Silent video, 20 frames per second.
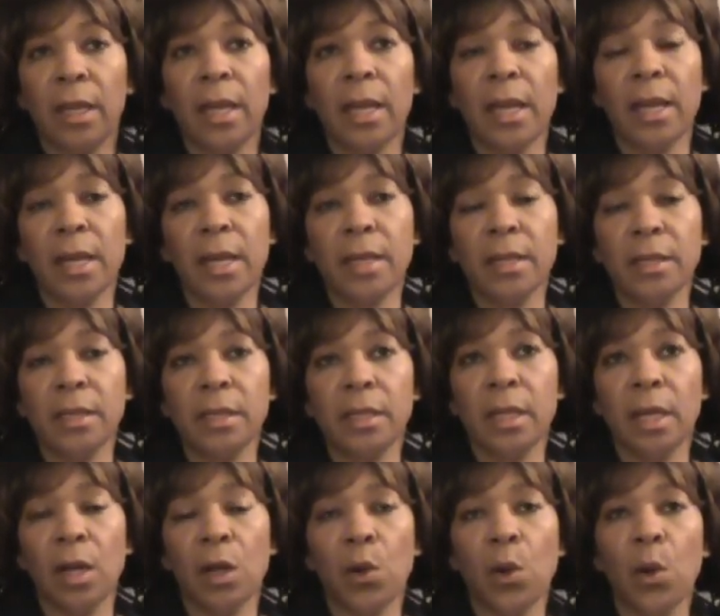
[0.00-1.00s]
and
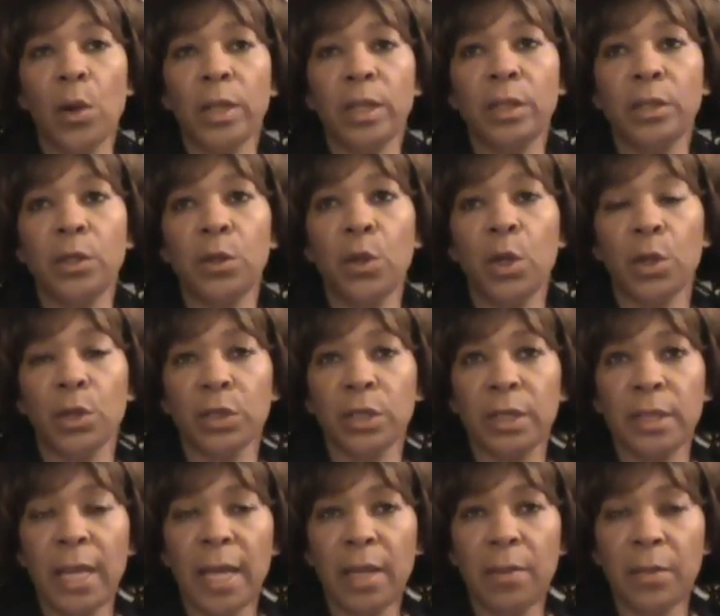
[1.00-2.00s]
according to her
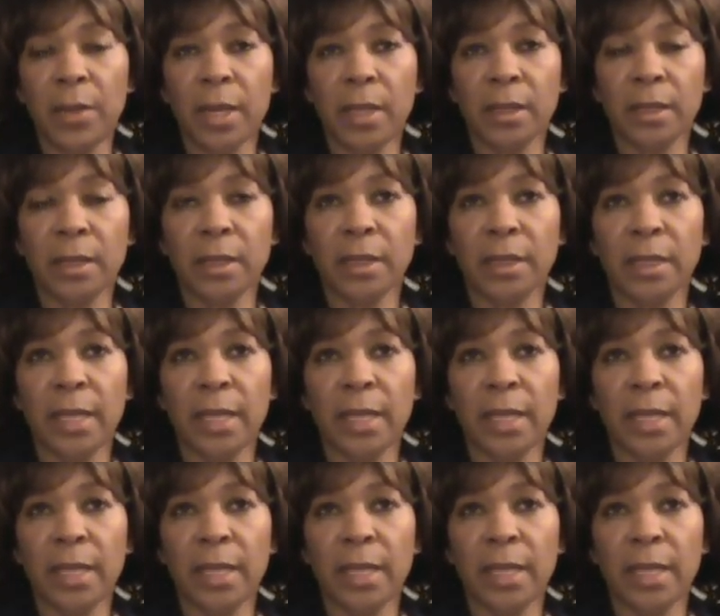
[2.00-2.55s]
statements,